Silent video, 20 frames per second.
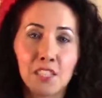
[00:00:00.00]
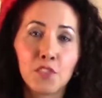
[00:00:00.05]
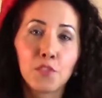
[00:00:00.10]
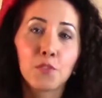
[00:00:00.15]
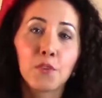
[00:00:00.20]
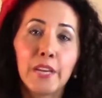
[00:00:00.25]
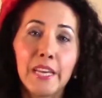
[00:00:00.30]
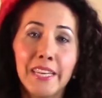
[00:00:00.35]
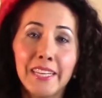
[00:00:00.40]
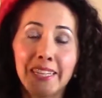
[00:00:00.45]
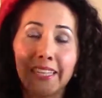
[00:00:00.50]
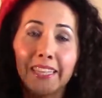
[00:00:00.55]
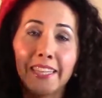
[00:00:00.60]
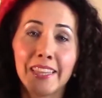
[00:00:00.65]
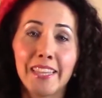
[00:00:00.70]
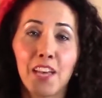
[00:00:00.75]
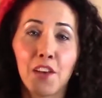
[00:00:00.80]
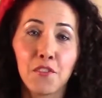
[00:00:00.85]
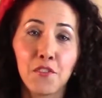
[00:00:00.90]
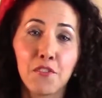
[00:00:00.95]
rein in
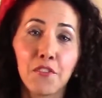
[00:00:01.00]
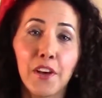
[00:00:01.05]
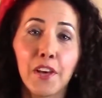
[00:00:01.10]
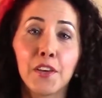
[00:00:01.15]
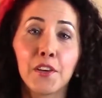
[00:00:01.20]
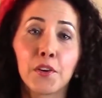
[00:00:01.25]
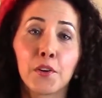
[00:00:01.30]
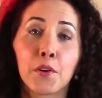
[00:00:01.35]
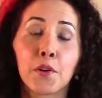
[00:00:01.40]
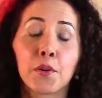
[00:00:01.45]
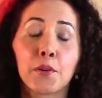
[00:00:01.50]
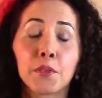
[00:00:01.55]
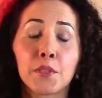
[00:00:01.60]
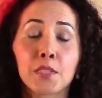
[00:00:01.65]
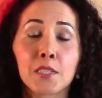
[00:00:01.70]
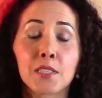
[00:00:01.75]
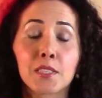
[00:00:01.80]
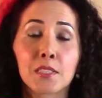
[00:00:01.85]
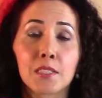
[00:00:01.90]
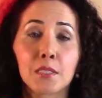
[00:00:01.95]
that fire or
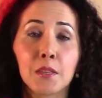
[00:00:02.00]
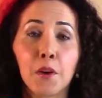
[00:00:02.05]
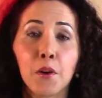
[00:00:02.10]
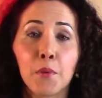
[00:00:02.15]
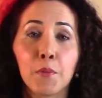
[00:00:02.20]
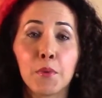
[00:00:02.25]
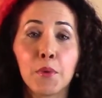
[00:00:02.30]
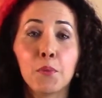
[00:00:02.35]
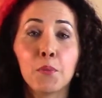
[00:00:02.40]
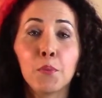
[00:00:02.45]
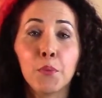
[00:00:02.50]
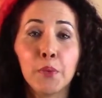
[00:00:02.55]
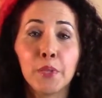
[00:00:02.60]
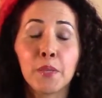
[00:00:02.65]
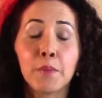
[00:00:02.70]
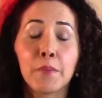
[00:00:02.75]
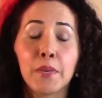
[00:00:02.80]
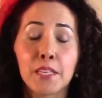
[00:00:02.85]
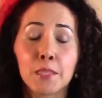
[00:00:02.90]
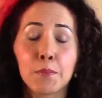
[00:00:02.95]
else it really
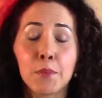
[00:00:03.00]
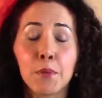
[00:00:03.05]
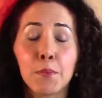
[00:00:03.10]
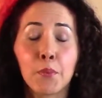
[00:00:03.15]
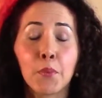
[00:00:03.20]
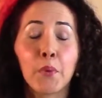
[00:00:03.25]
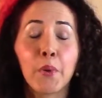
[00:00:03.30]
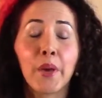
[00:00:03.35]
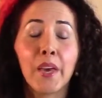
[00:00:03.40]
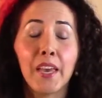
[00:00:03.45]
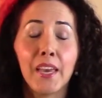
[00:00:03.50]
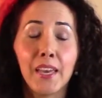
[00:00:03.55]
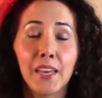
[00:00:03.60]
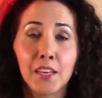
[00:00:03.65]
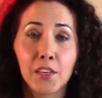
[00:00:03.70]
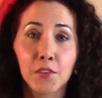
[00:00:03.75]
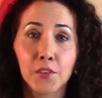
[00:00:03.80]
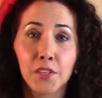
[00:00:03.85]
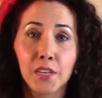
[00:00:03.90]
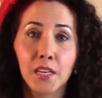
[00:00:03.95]
makes people
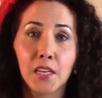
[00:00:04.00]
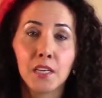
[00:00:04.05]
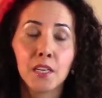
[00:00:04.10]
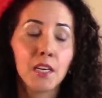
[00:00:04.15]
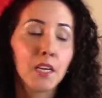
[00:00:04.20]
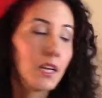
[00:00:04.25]
angry.